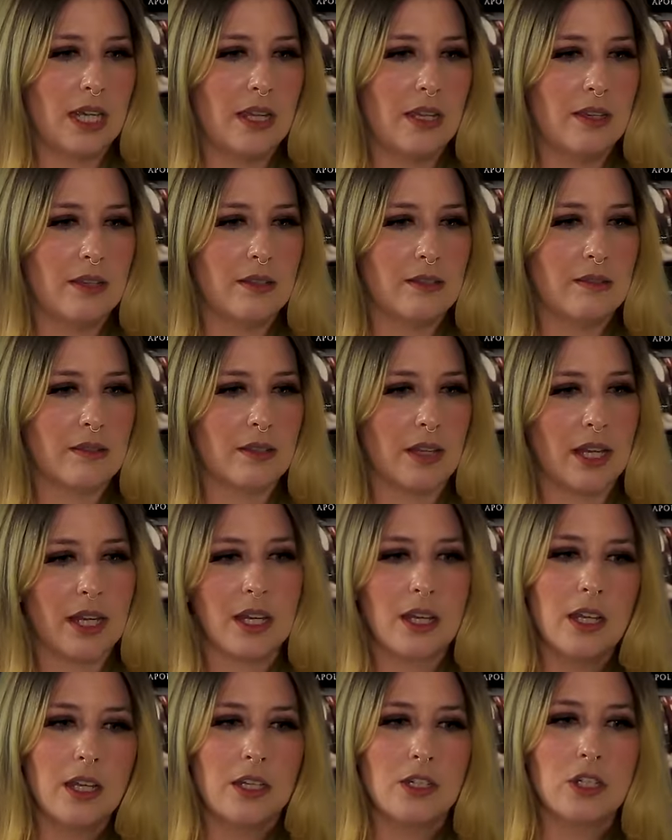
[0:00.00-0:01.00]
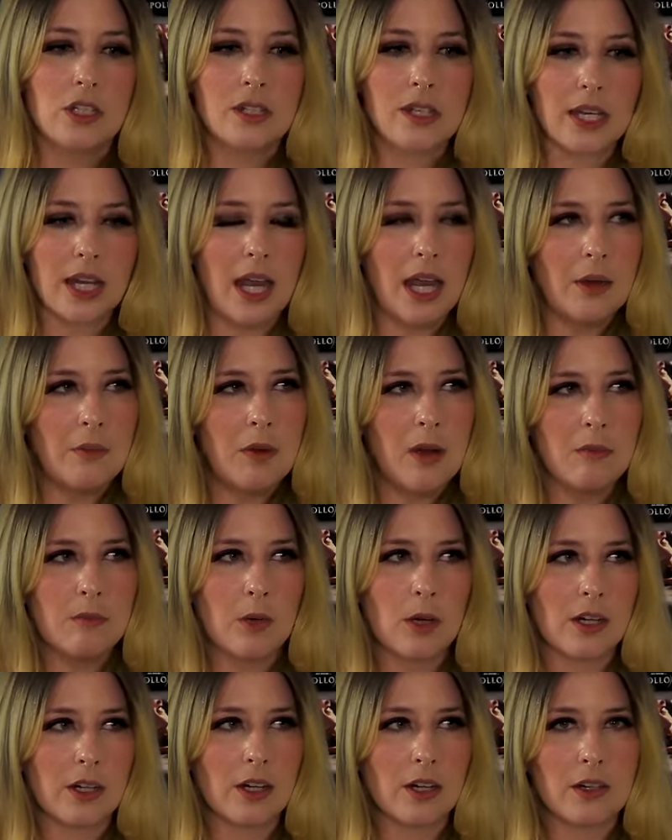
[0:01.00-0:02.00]
is like, she's like, I want
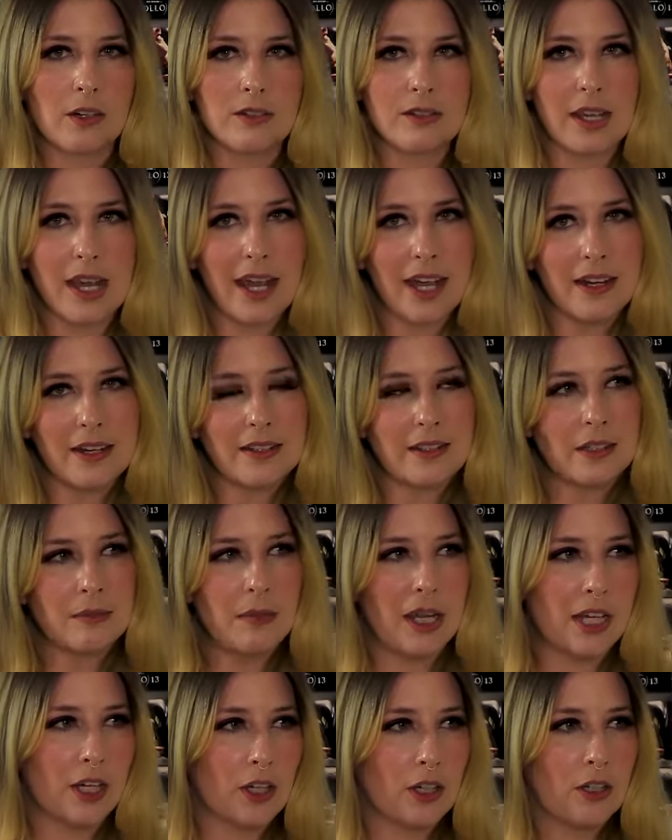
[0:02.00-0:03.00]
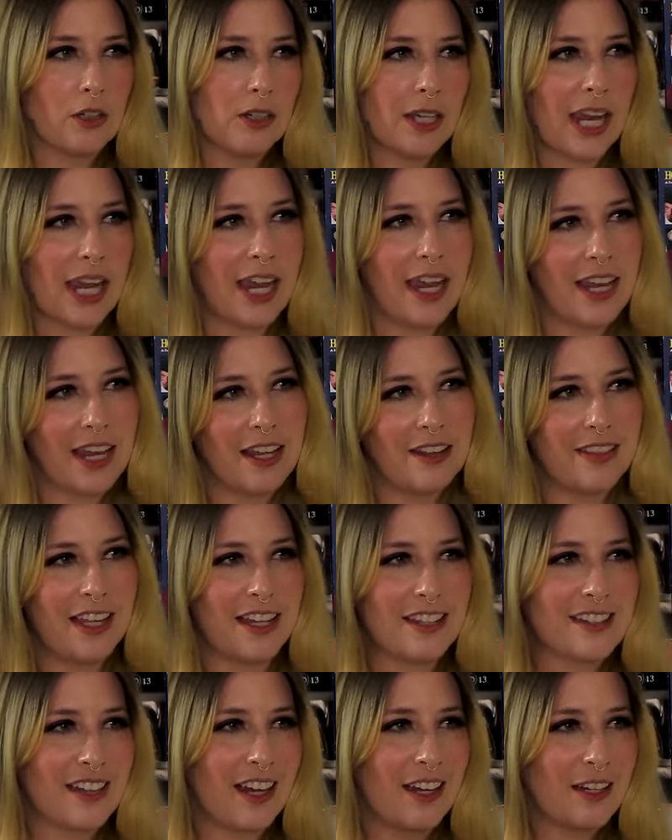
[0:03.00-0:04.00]
more girls added to my girl gang. And
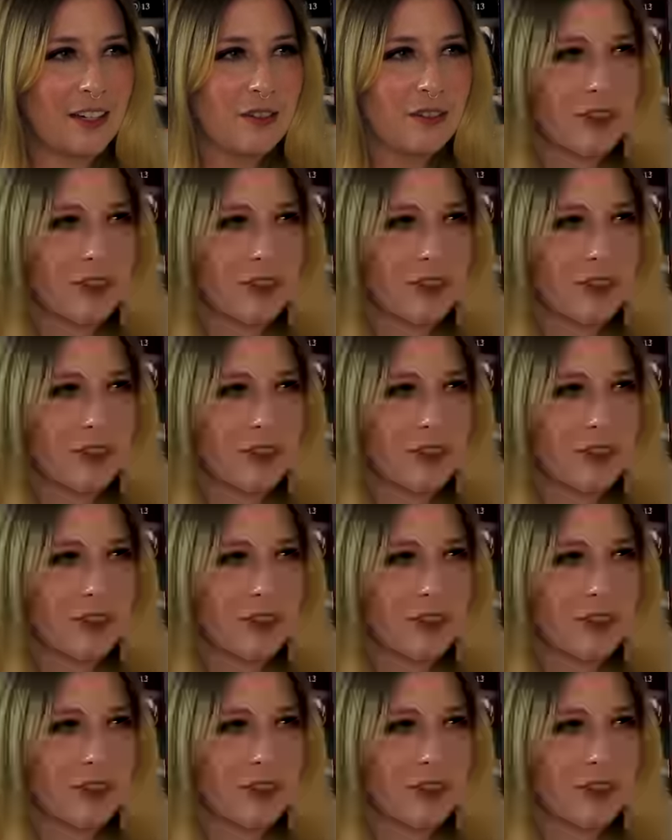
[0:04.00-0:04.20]
that's kind